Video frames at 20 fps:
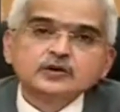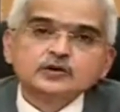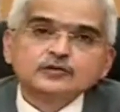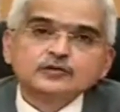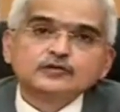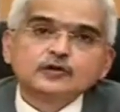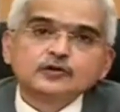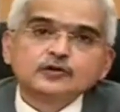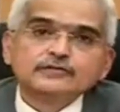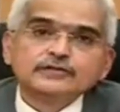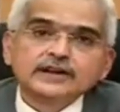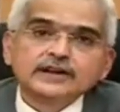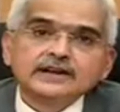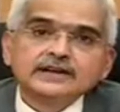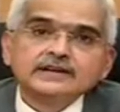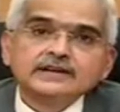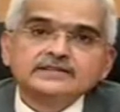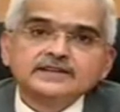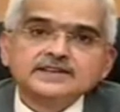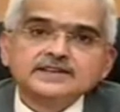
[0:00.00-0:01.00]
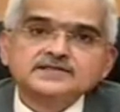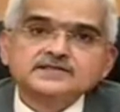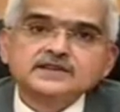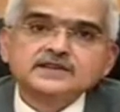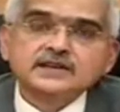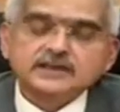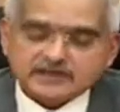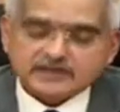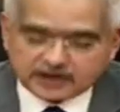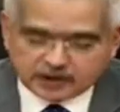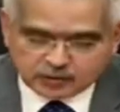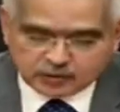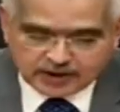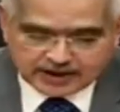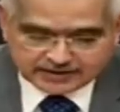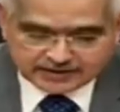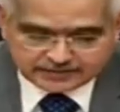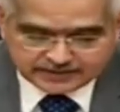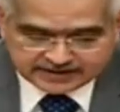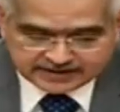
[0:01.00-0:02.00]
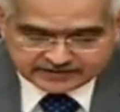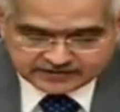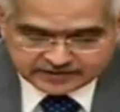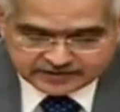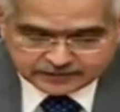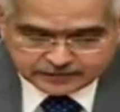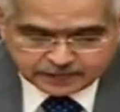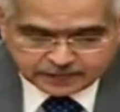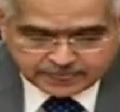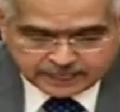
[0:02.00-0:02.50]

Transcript: to fulfill this requirement.